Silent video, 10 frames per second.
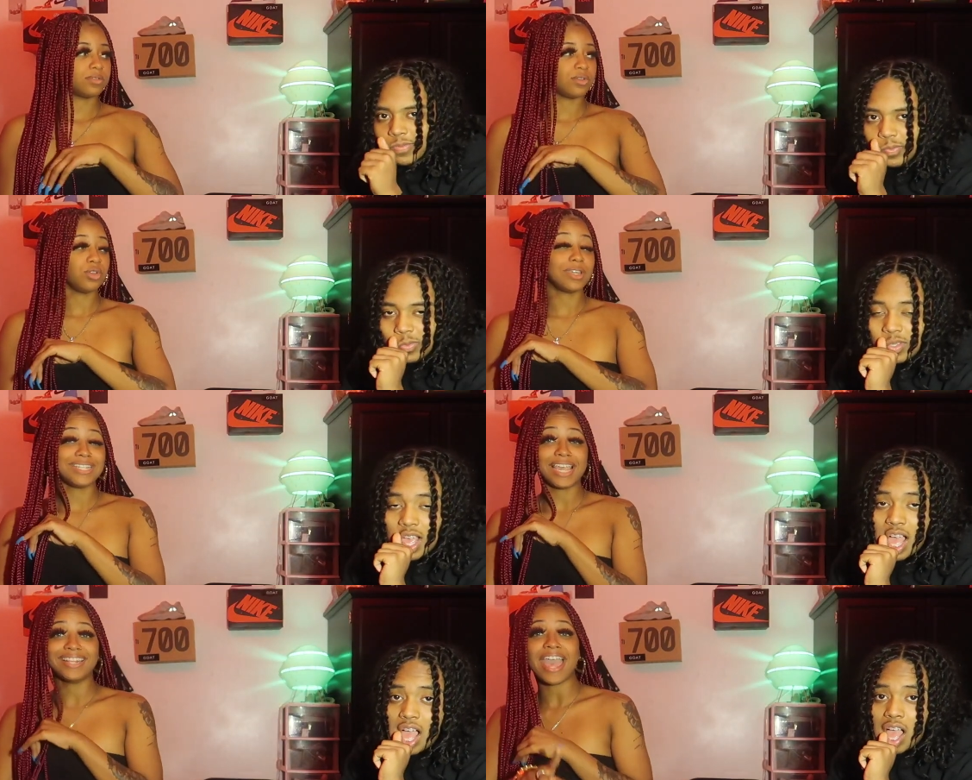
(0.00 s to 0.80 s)
Speaker 1: So you
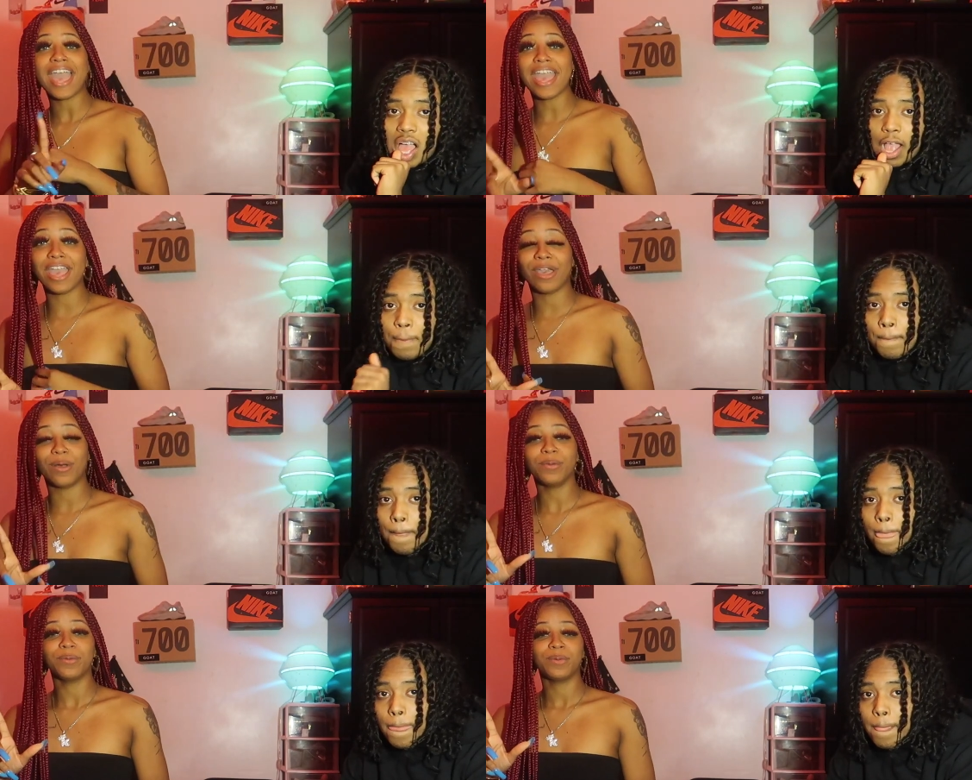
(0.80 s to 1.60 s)
could take that
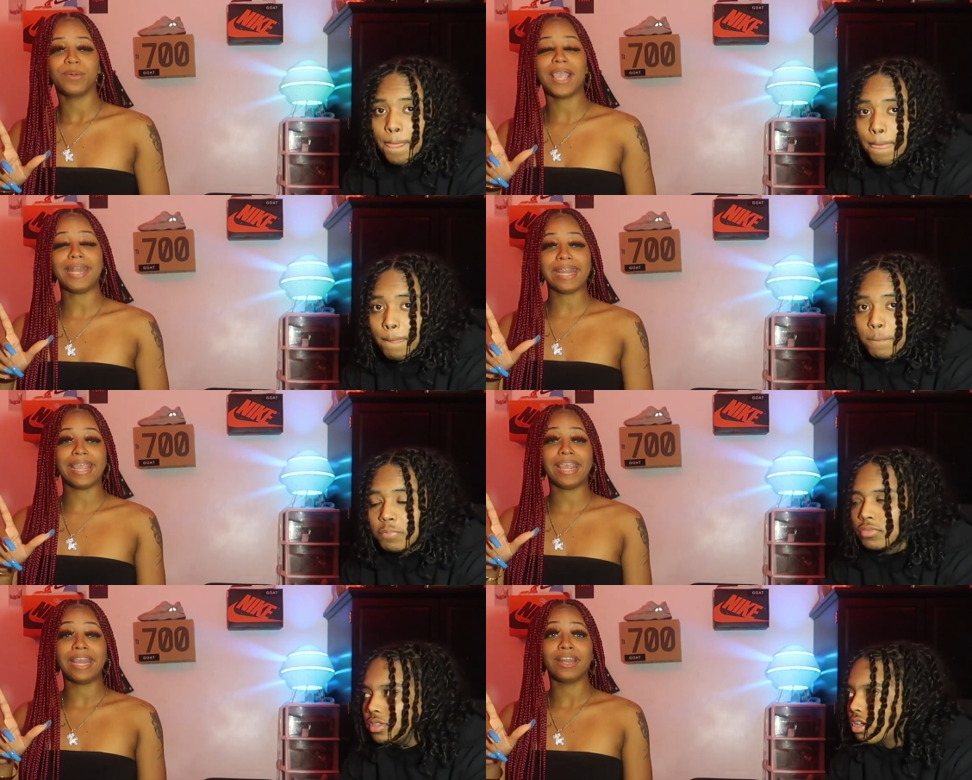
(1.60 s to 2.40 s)
L and
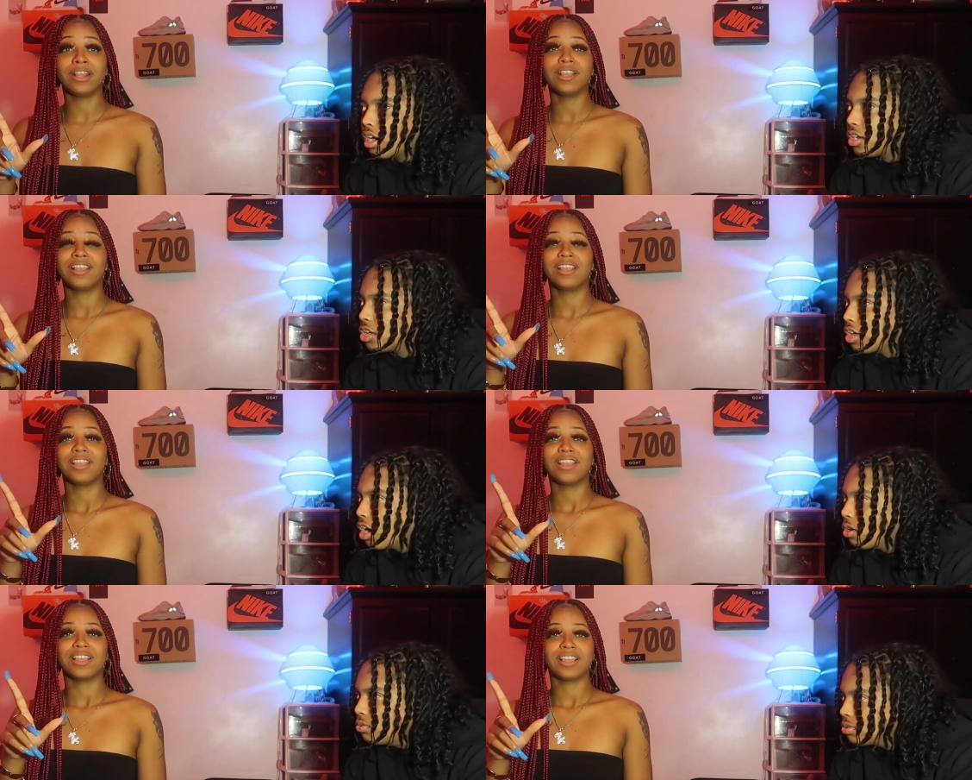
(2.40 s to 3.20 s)
then
Speaker 2: another
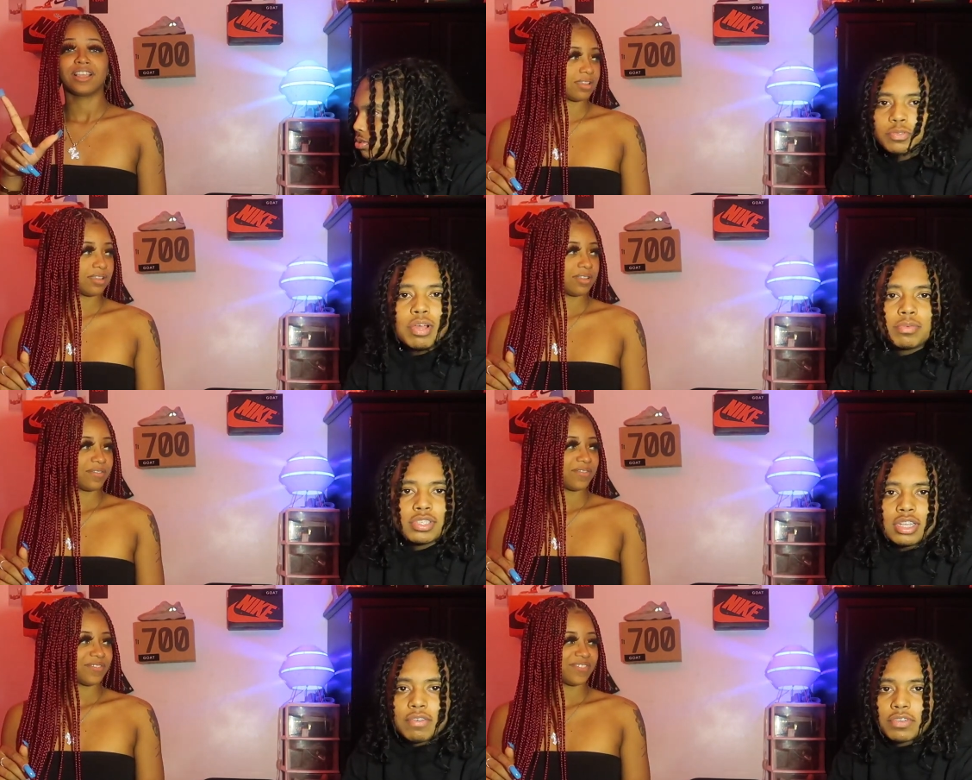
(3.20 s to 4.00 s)
L. She's probably
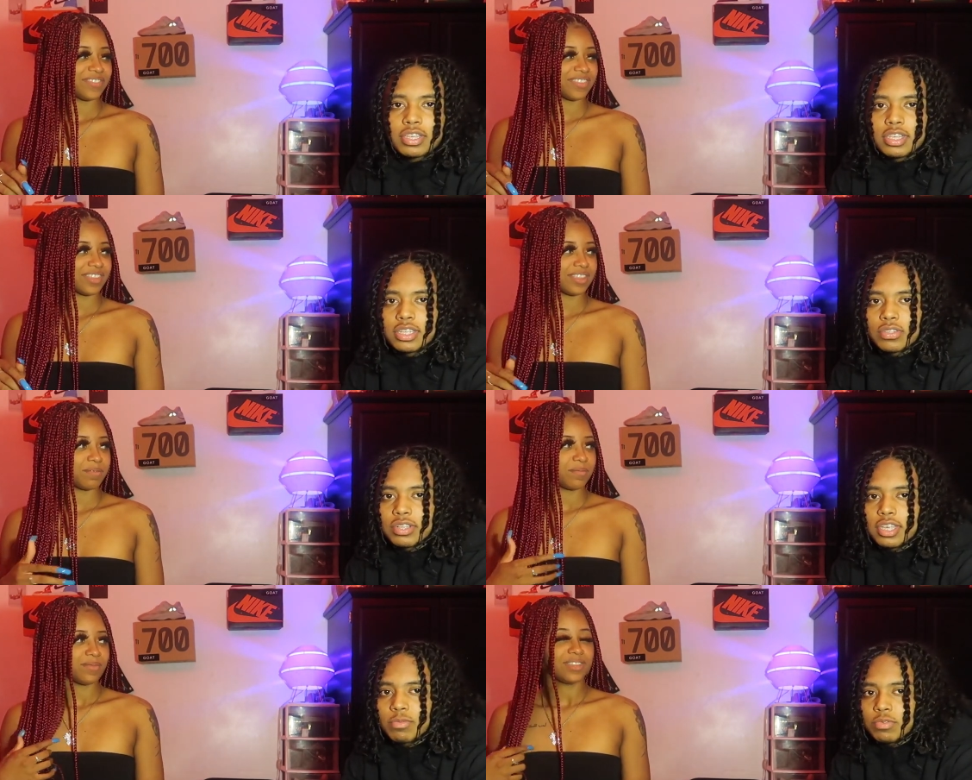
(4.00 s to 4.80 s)
saying that for the kids that's
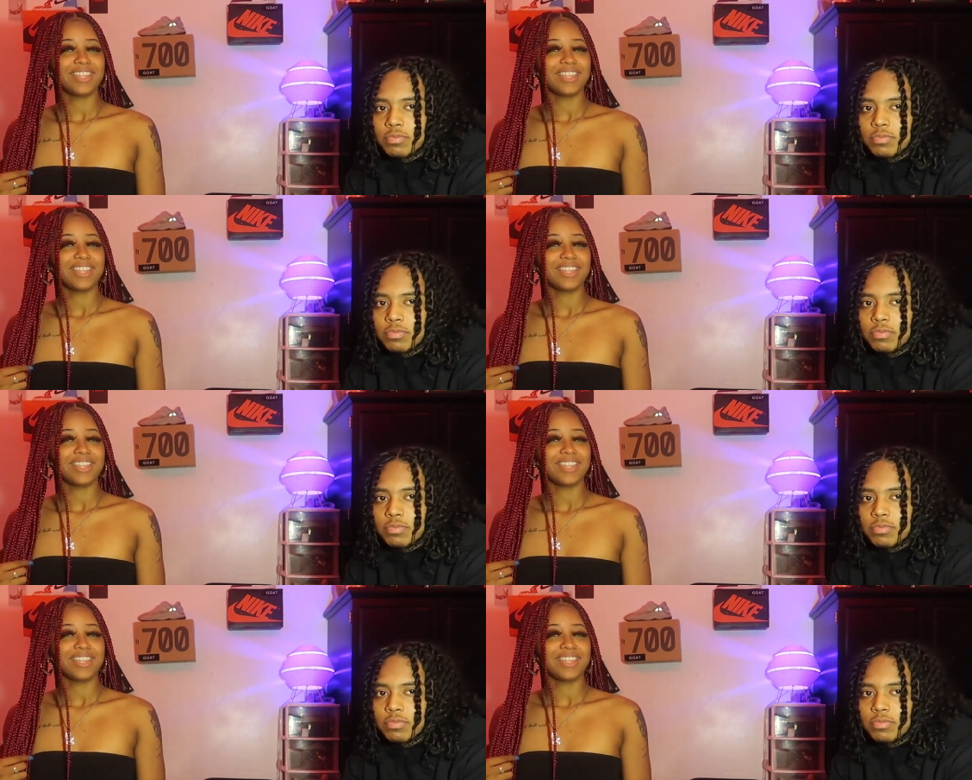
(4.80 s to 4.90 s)
on the camera.